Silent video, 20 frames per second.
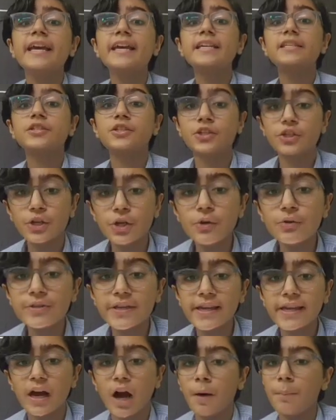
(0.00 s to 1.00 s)
is
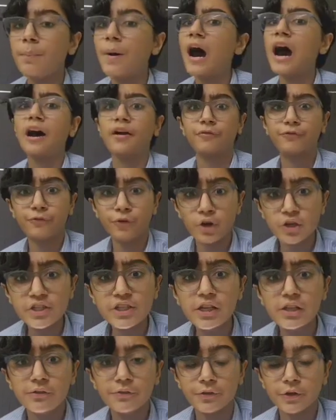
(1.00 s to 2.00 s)
using up our
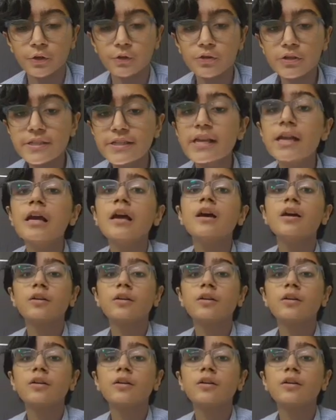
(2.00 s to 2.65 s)
fossil fuels,